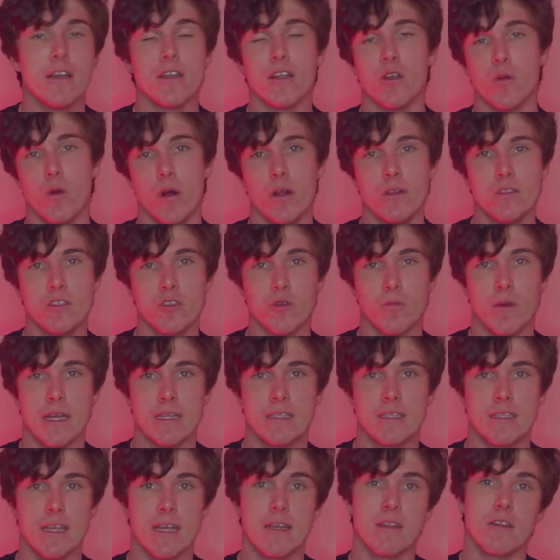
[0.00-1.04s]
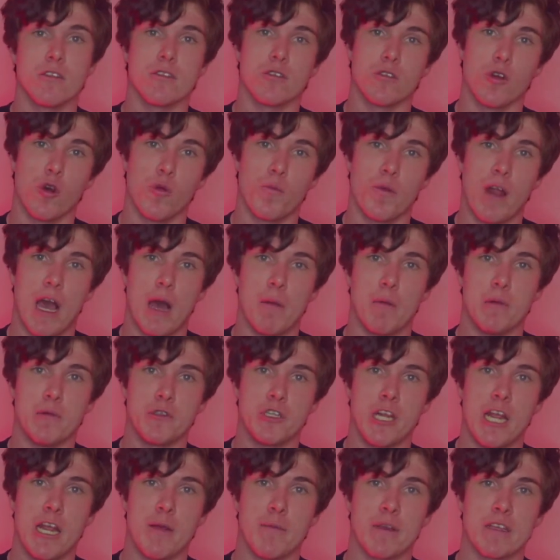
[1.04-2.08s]
You also might say there's no problem
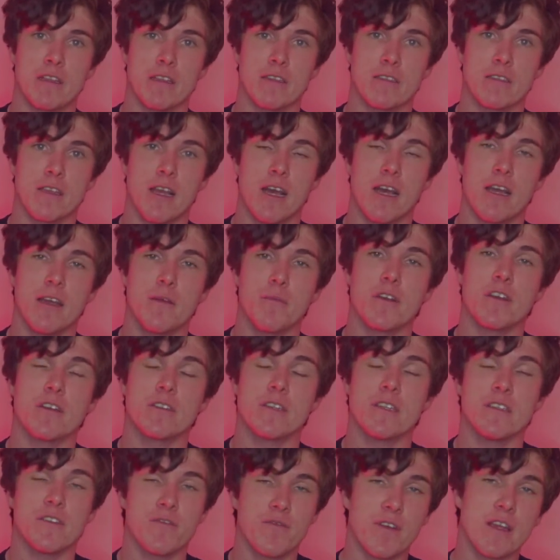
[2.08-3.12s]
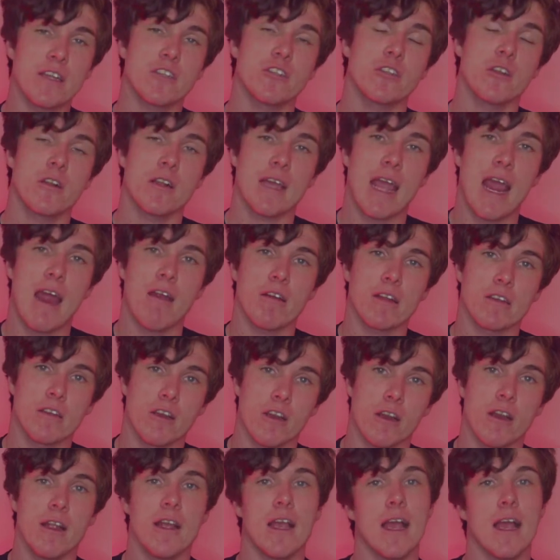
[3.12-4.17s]
shaming this guy because he's a fictional character